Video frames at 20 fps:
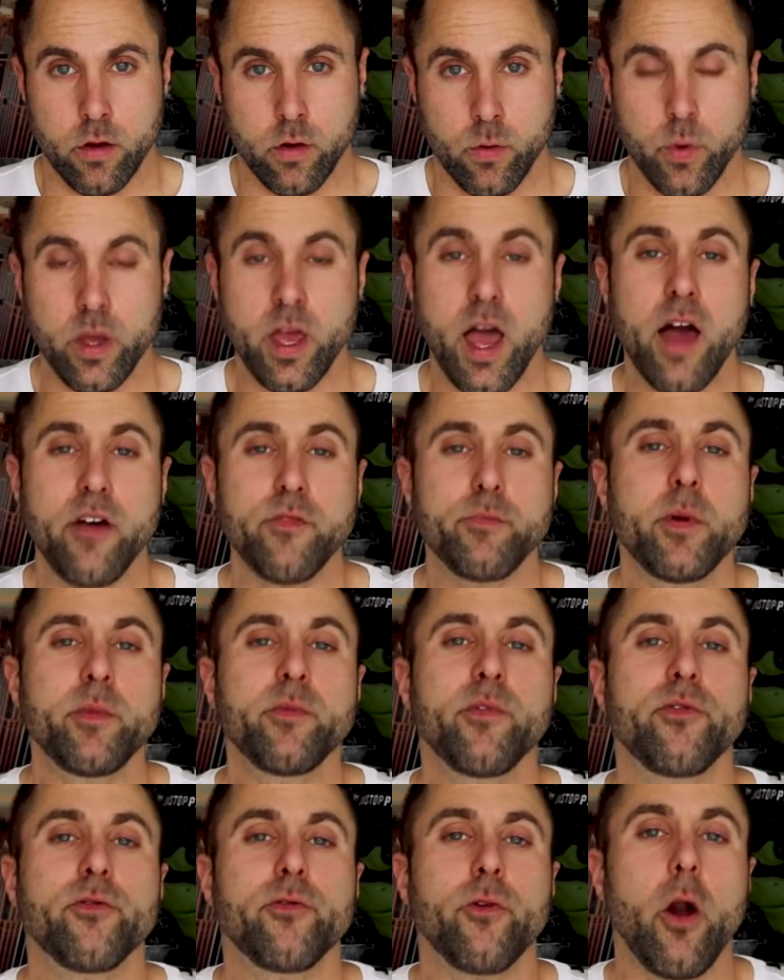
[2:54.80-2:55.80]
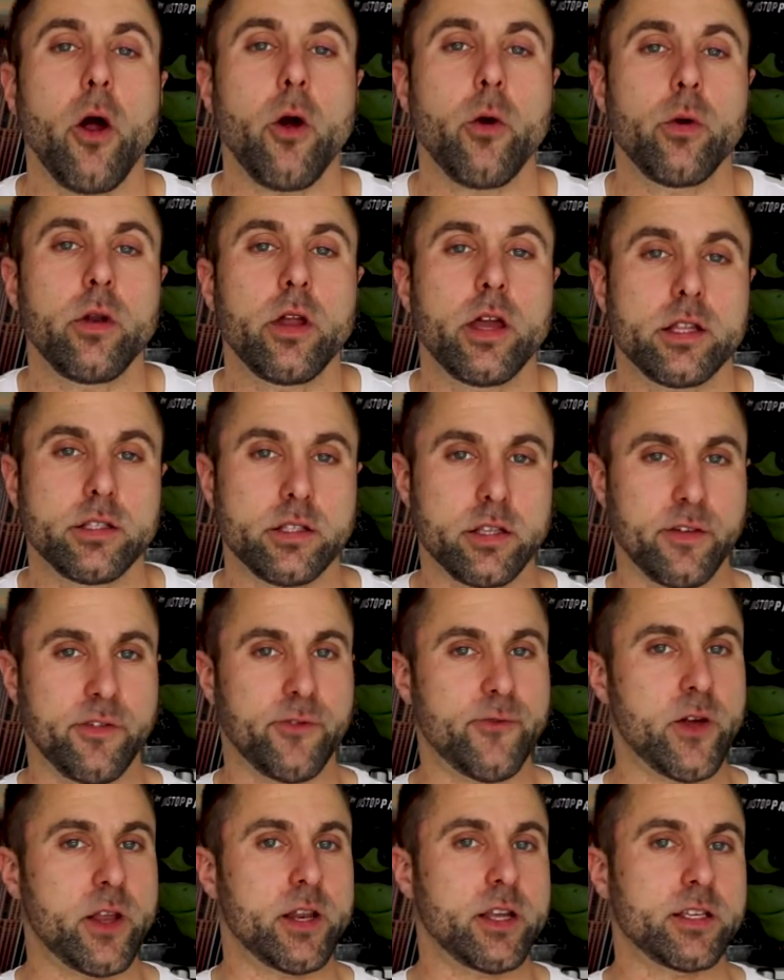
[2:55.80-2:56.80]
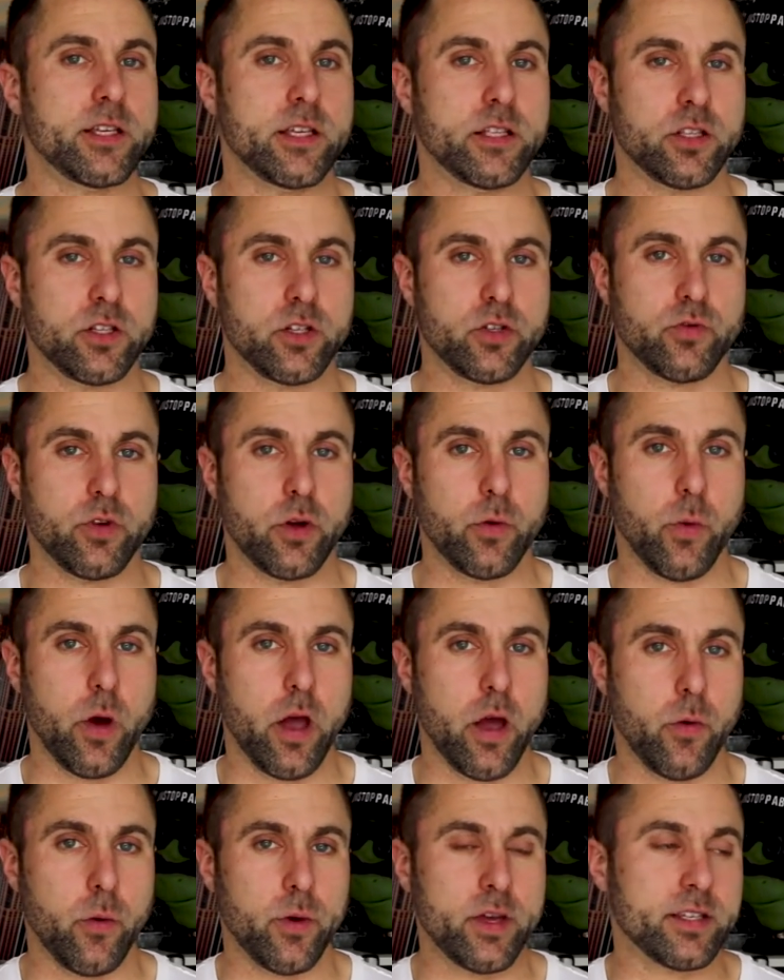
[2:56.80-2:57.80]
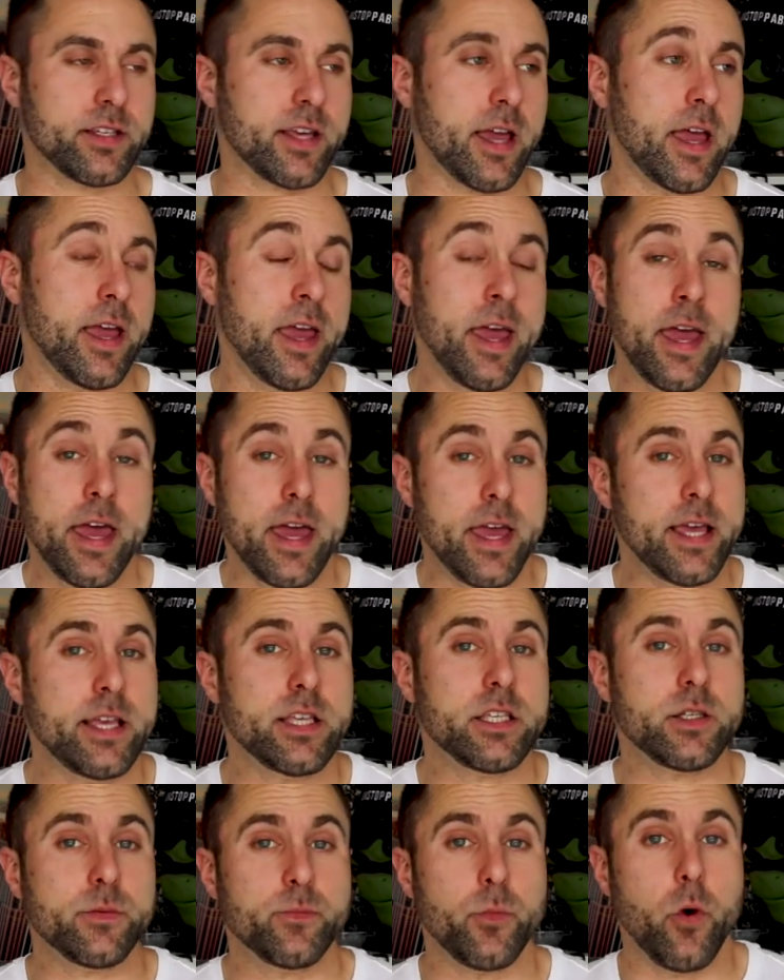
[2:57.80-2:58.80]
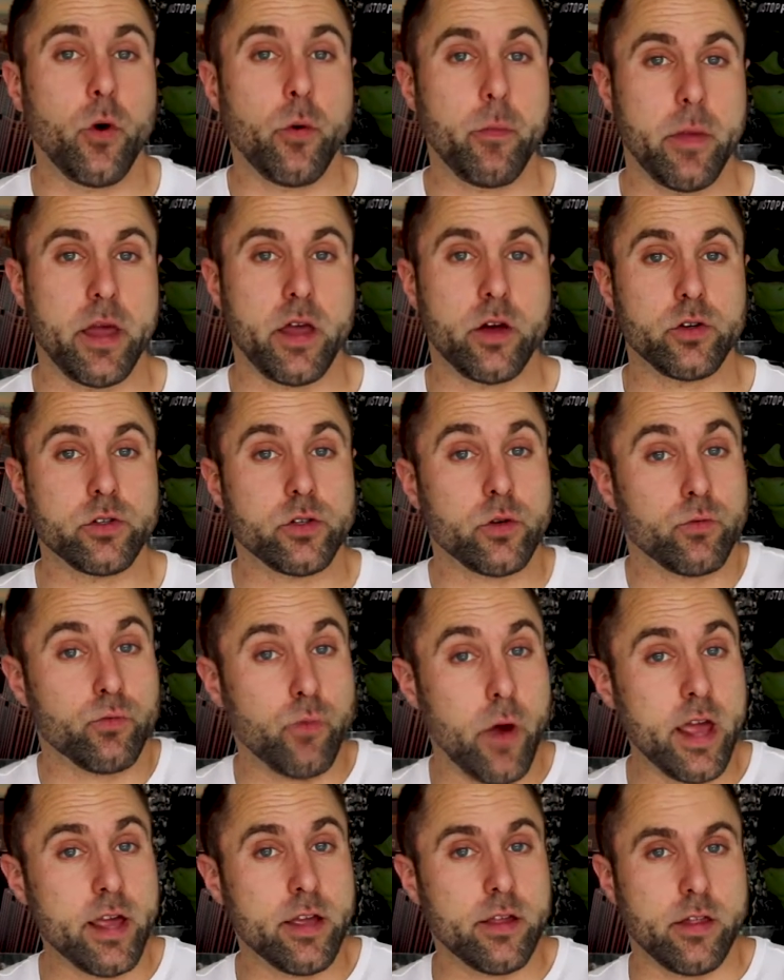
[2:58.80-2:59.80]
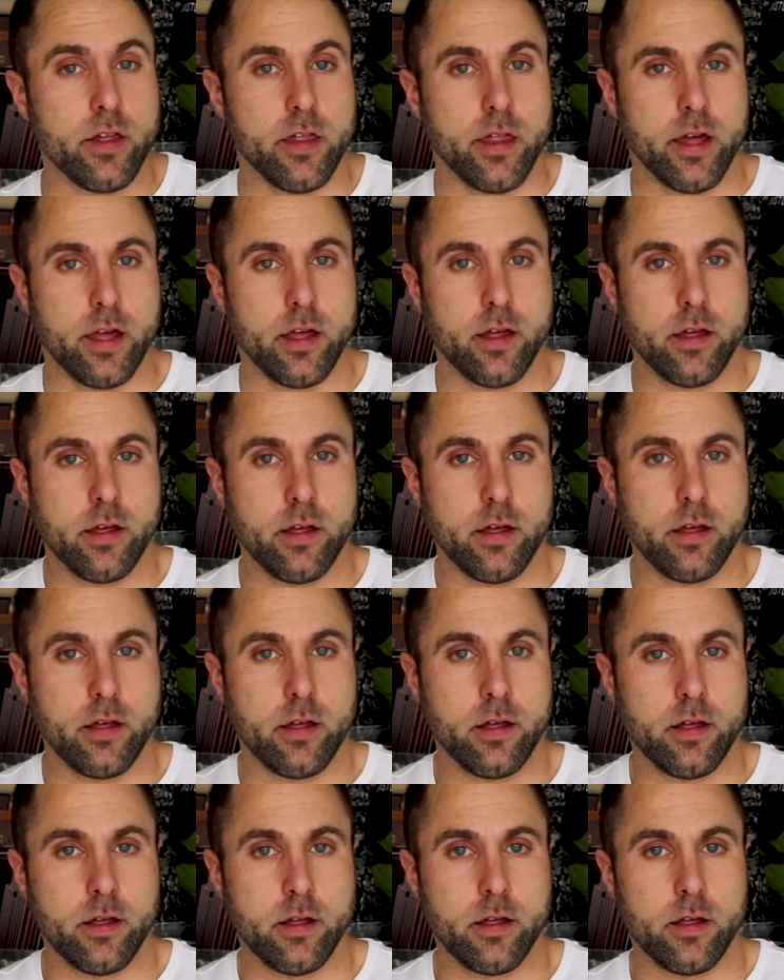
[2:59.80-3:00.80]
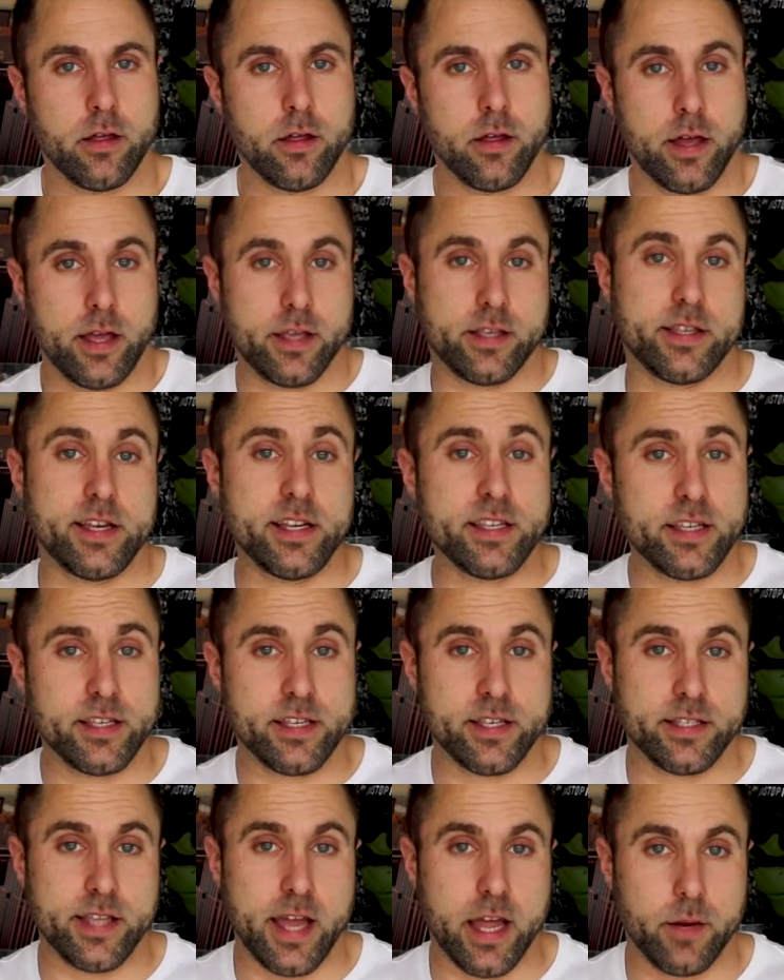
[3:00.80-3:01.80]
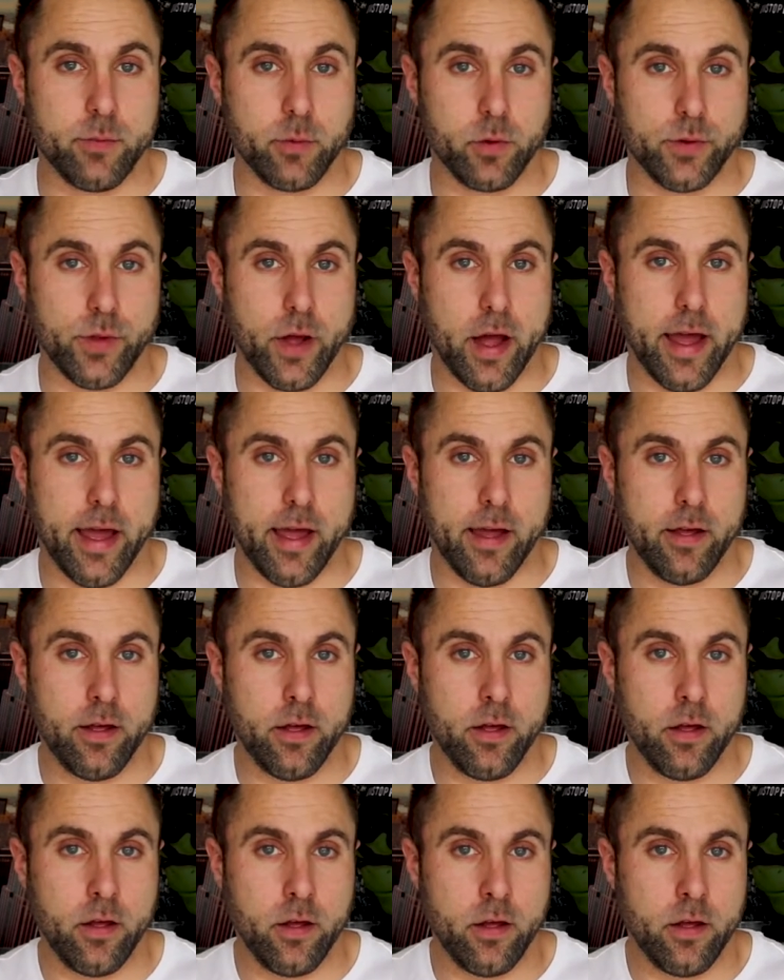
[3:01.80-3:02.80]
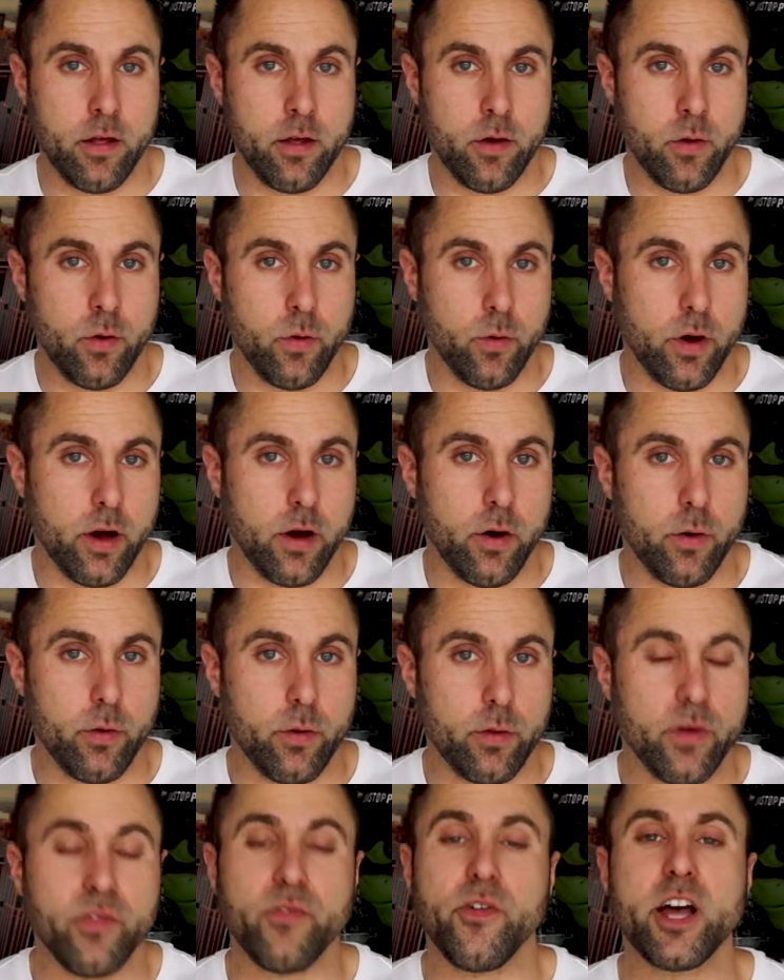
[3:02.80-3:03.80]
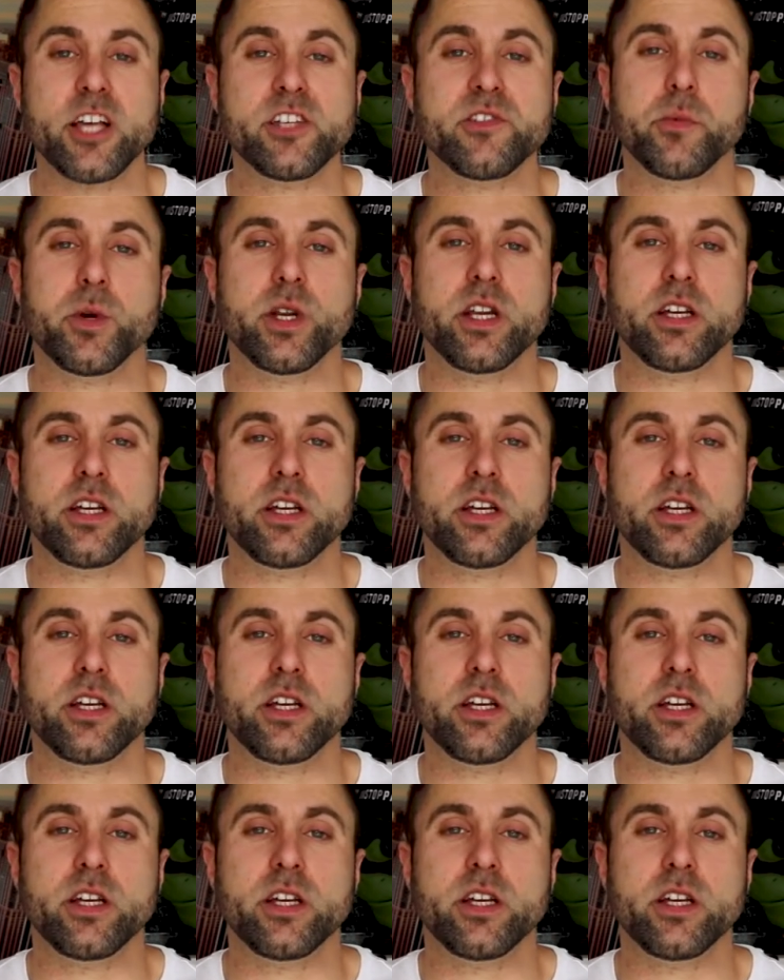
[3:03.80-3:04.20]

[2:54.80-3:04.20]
We have been thrown into the fitness industry where we say, eat small meals regularly. Is this a sustainable diet? Well, the first thing we